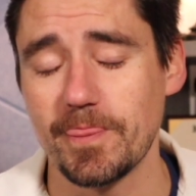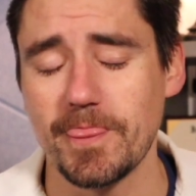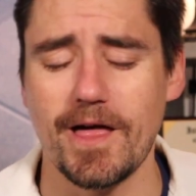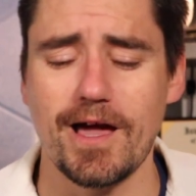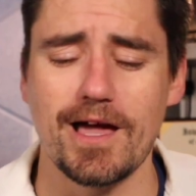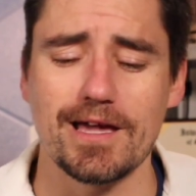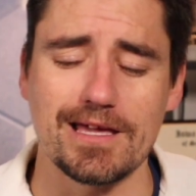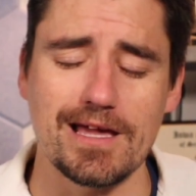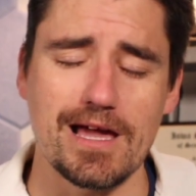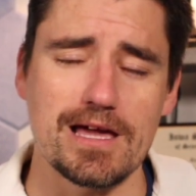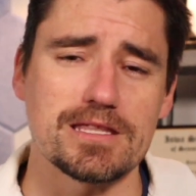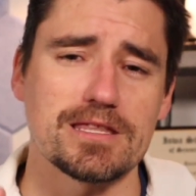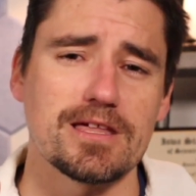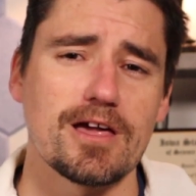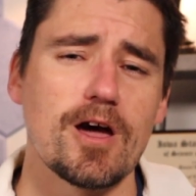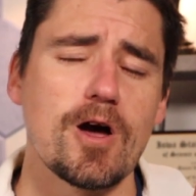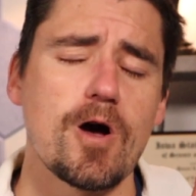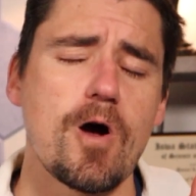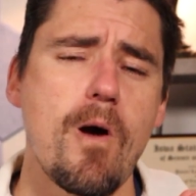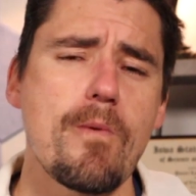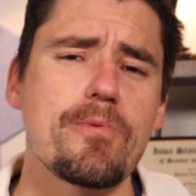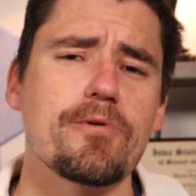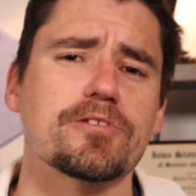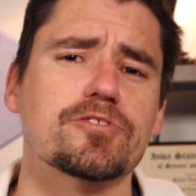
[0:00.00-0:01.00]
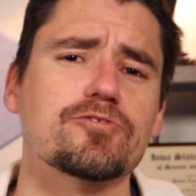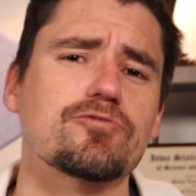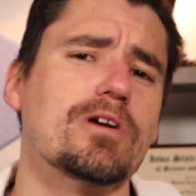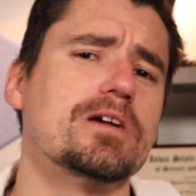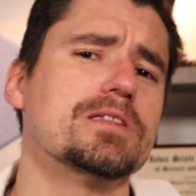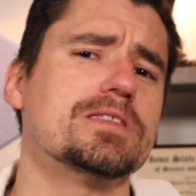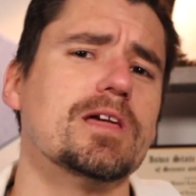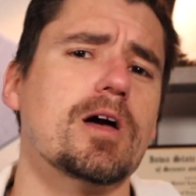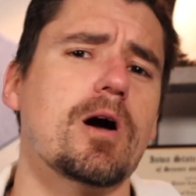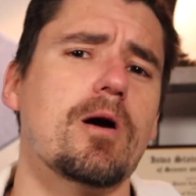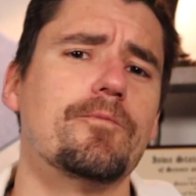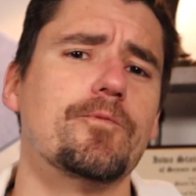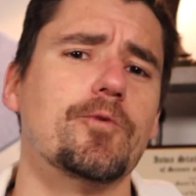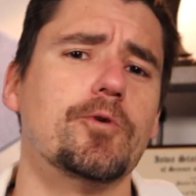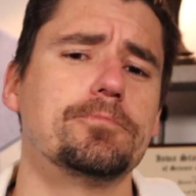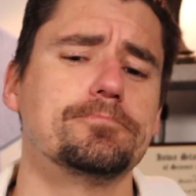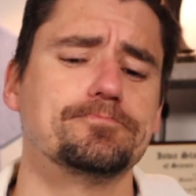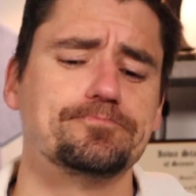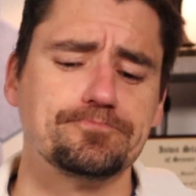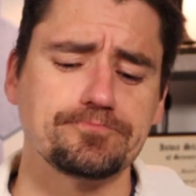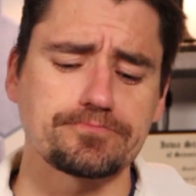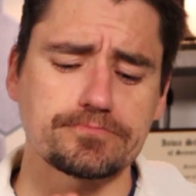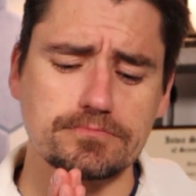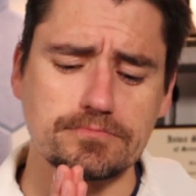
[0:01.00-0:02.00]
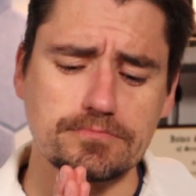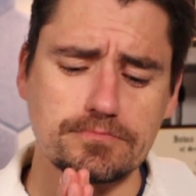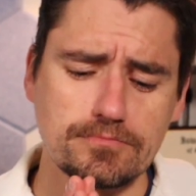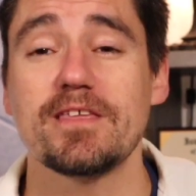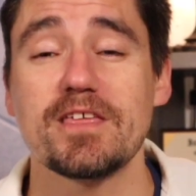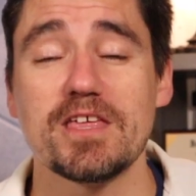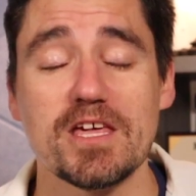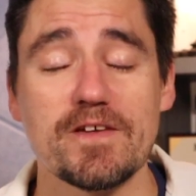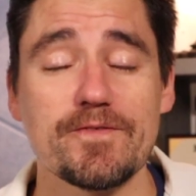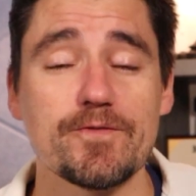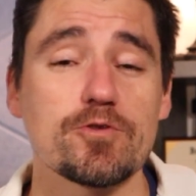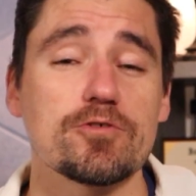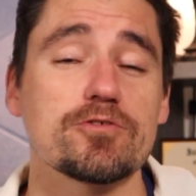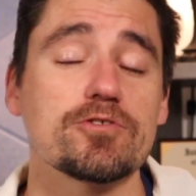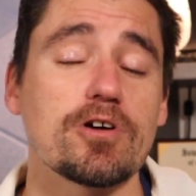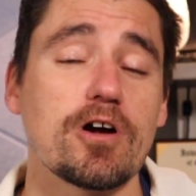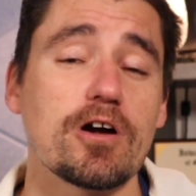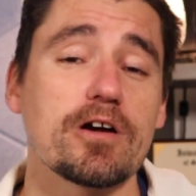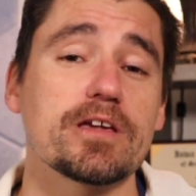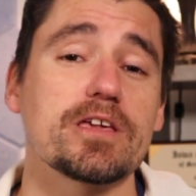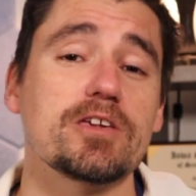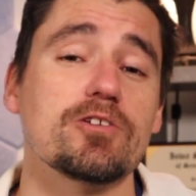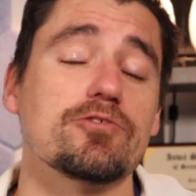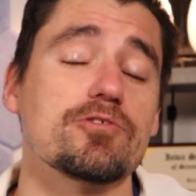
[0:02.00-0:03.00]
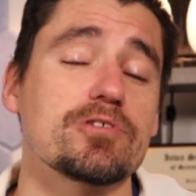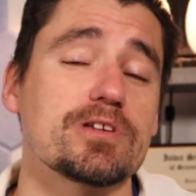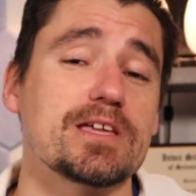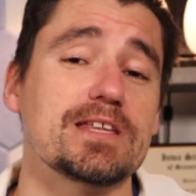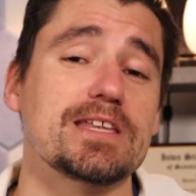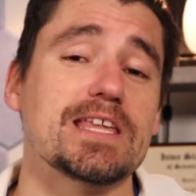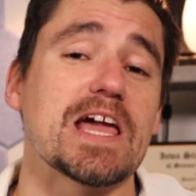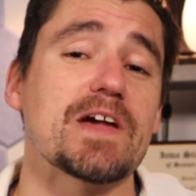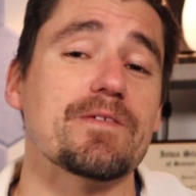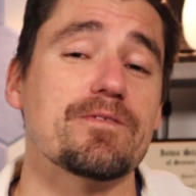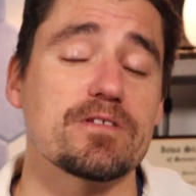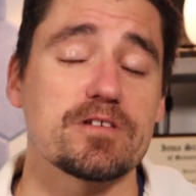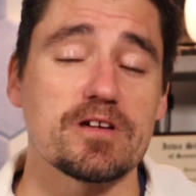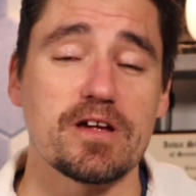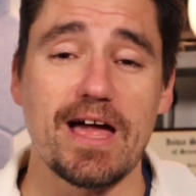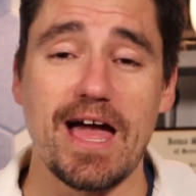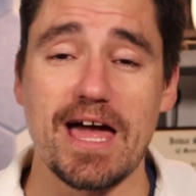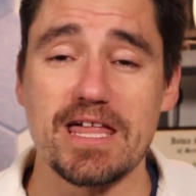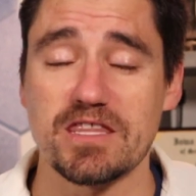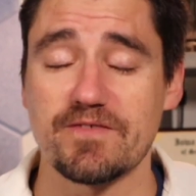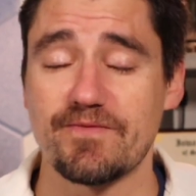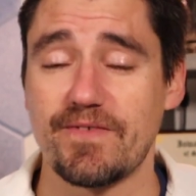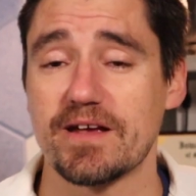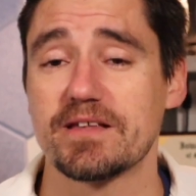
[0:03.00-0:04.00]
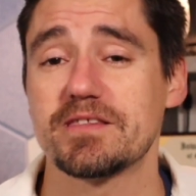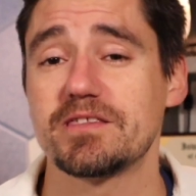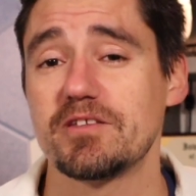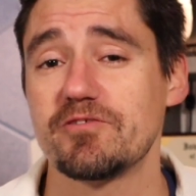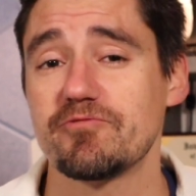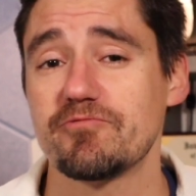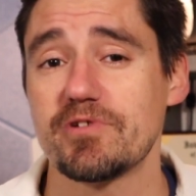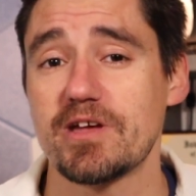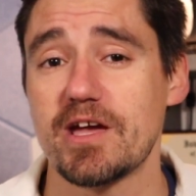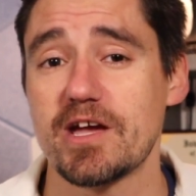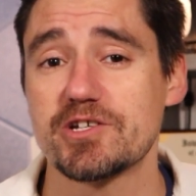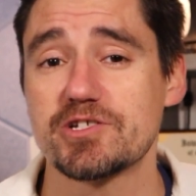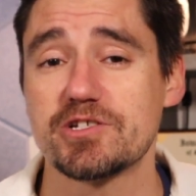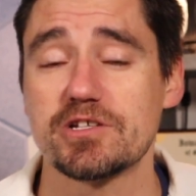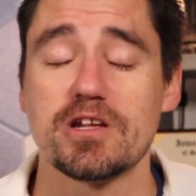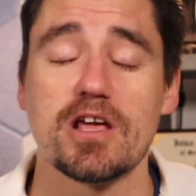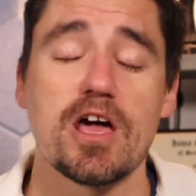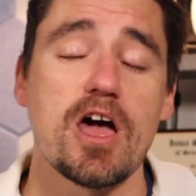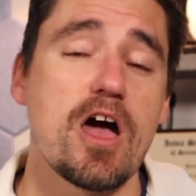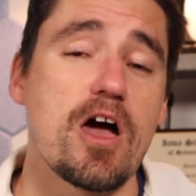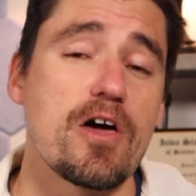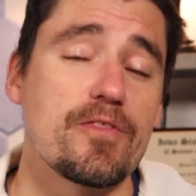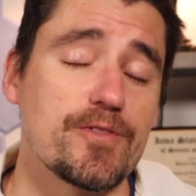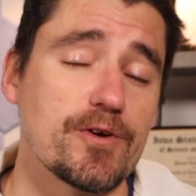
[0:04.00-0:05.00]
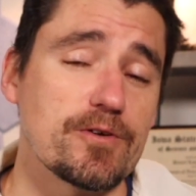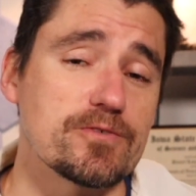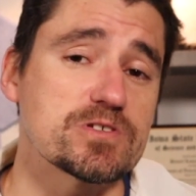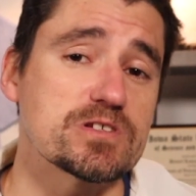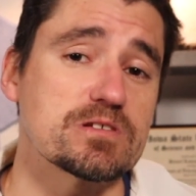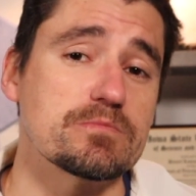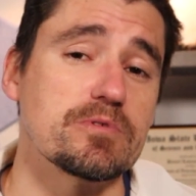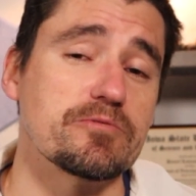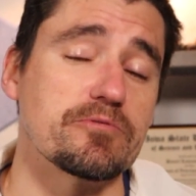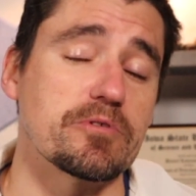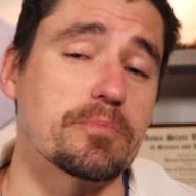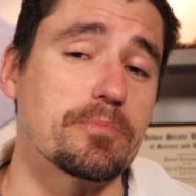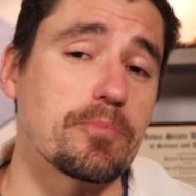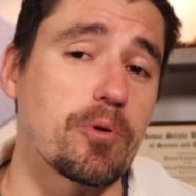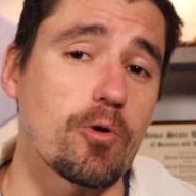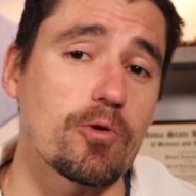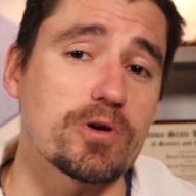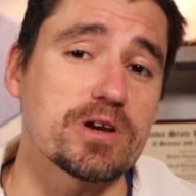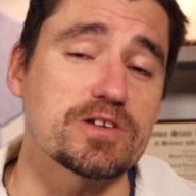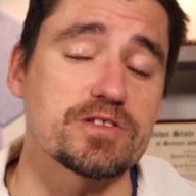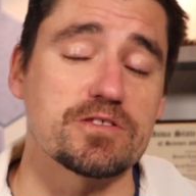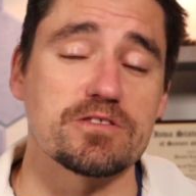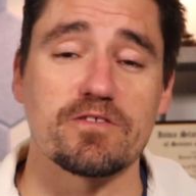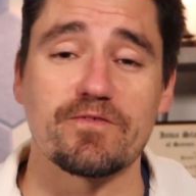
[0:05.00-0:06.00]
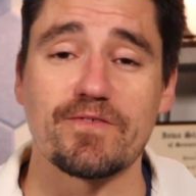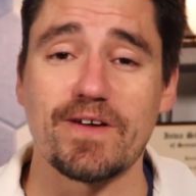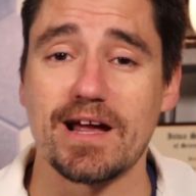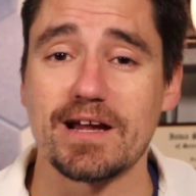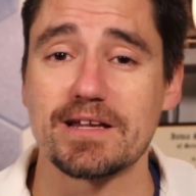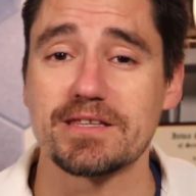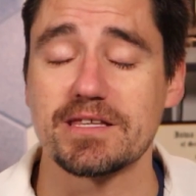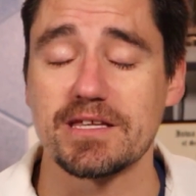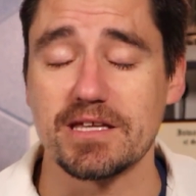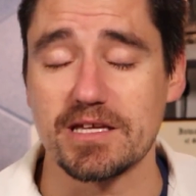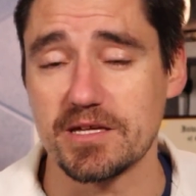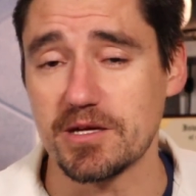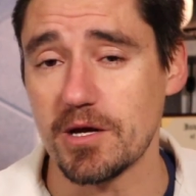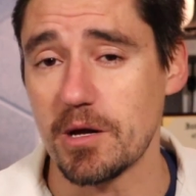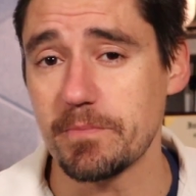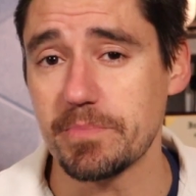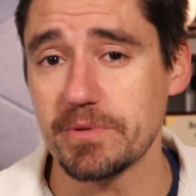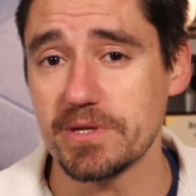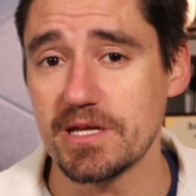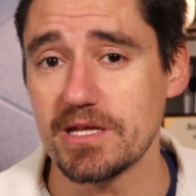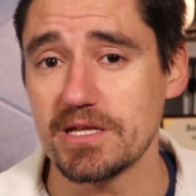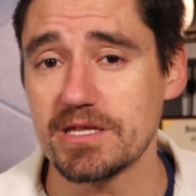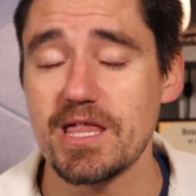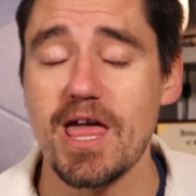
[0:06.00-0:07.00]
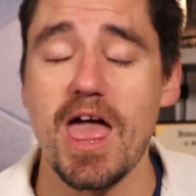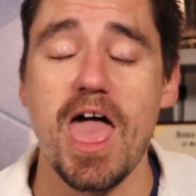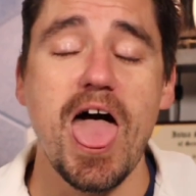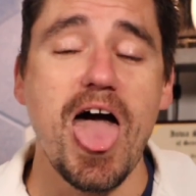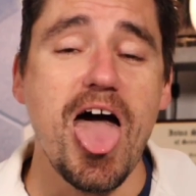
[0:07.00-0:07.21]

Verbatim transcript: All right guys, hope that was crazy helpful. If your doggy or your kitty ever has a vaccine reaction, those should be reported to the vaccine companies.